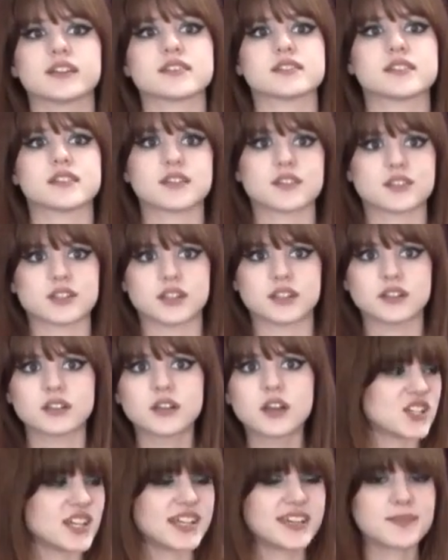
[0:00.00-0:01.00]
That's the issue.
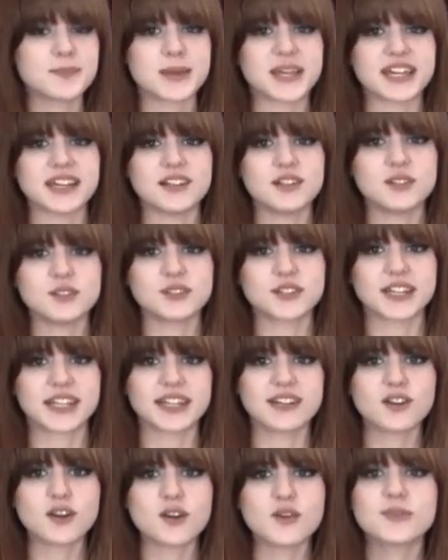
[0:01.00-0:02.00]
Check them out.
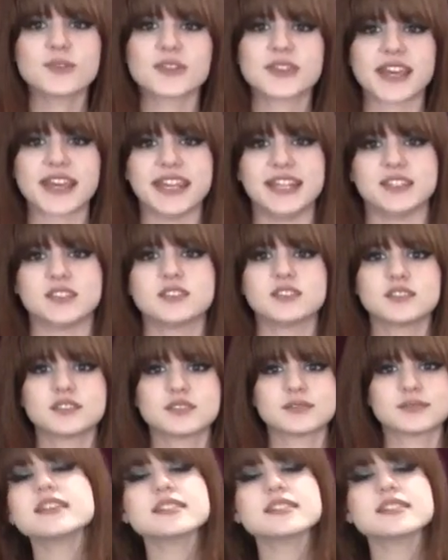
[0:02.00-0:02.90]
They're over there.